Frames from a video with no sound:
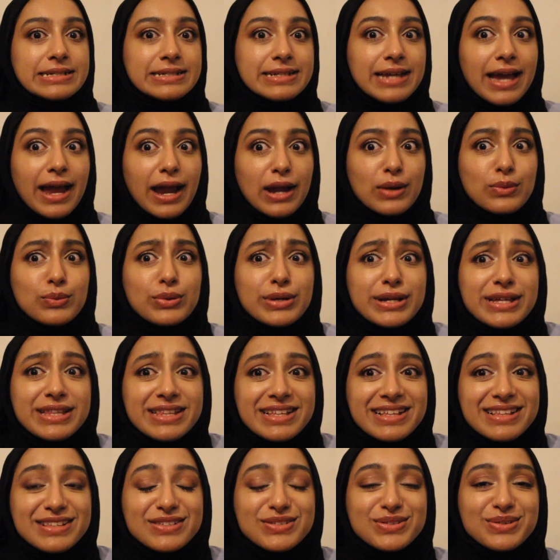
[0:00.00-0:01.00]
yeah, I
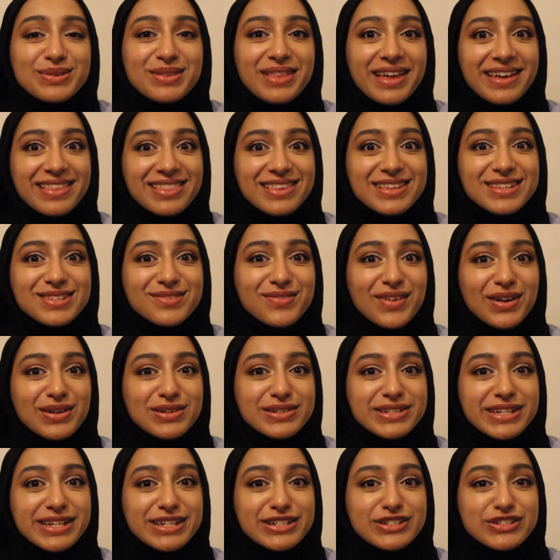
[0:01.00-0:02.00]
really do like this
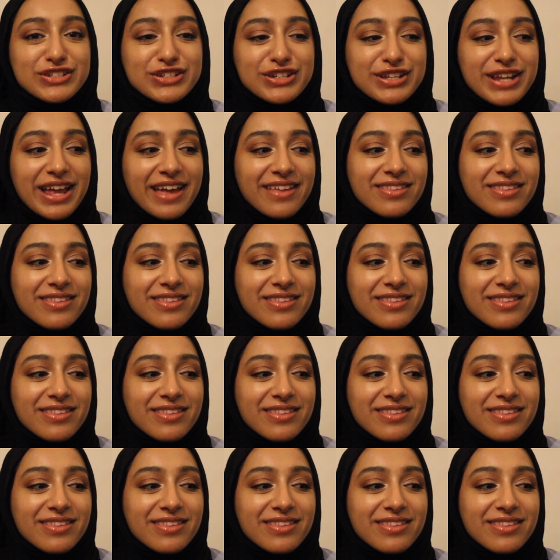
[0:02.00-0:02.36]
foundation.